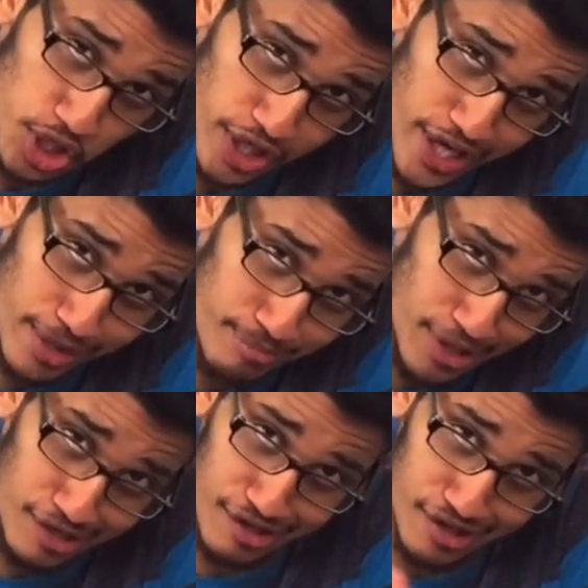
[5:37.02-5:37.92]
tell I got a
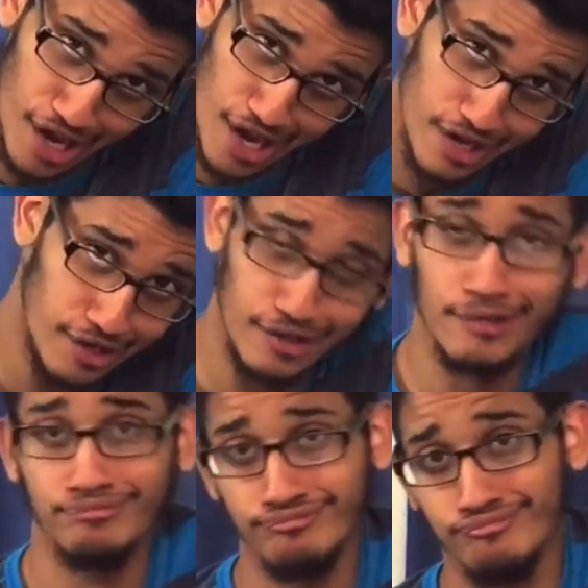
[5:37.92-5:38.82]
big cock?
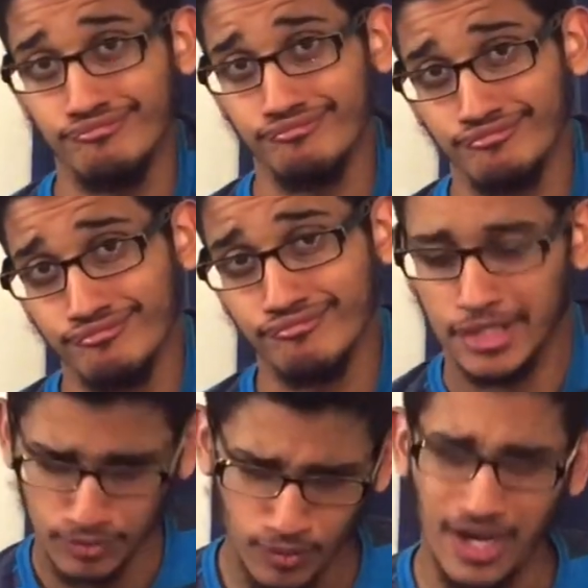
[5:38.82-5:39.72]

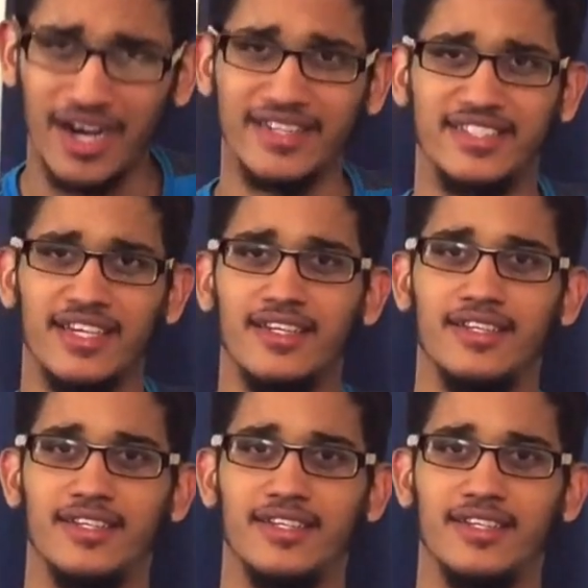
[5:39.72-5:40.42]
What?